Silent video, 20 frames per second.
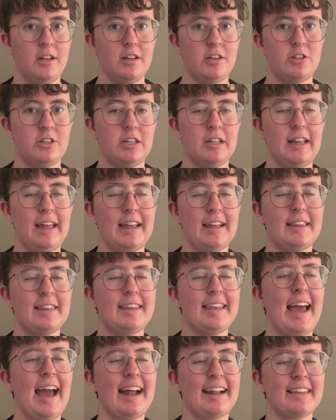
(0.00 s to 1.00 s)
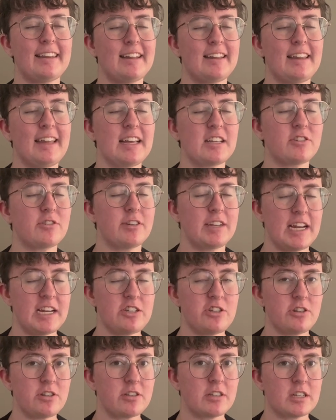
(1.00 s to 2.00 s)
She technically has
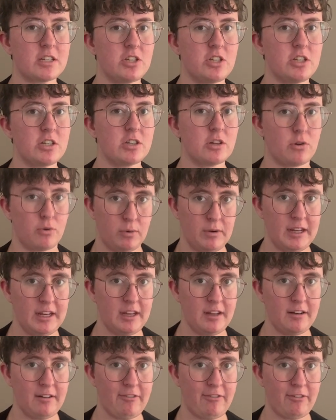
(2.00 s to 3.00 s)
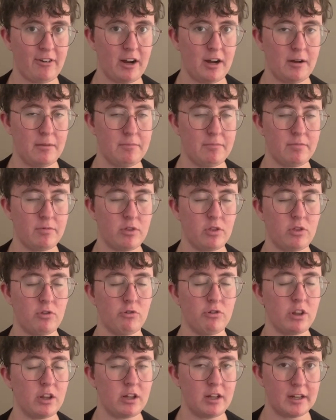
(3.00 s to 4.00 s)
credentials because she's a queen from
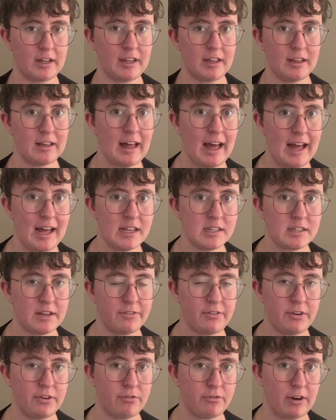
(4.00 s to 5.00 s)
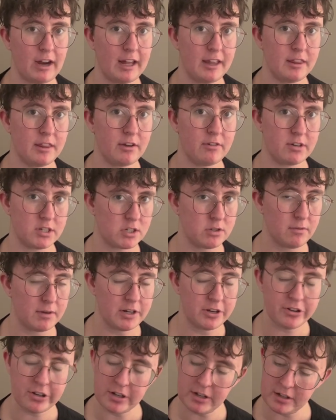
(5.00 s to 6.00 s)
Through the Looking Glass, if you've read the original
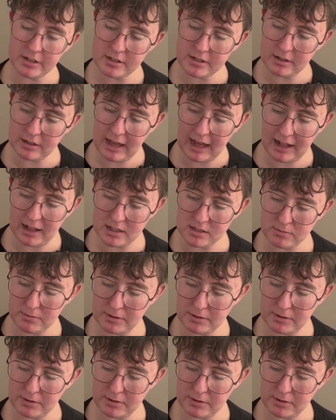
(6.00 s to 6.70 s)
Alice in